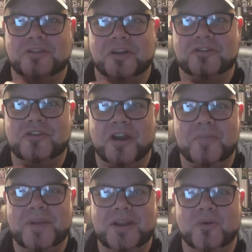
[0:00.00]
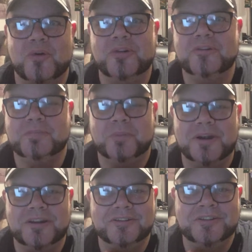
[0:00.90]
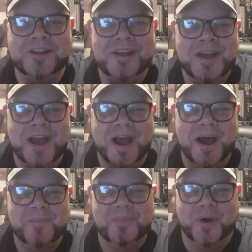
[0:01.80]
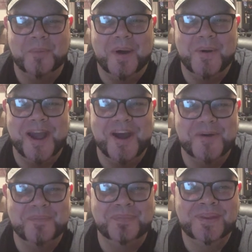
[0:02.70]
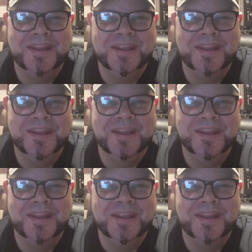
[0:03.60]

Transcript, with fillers: So I'll try to beat all the spoilers um, on my way home.